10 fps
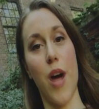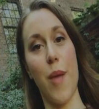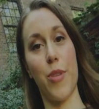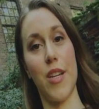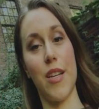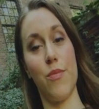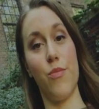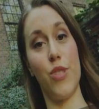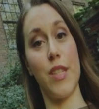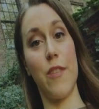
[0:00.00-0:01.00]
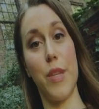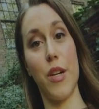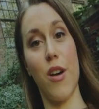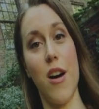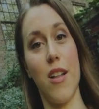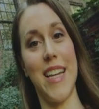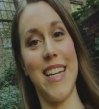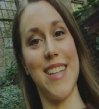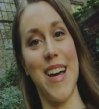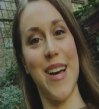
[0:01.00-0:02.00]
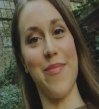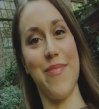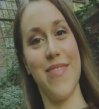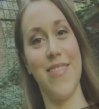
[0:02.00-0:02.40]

property, just give me a call anytime.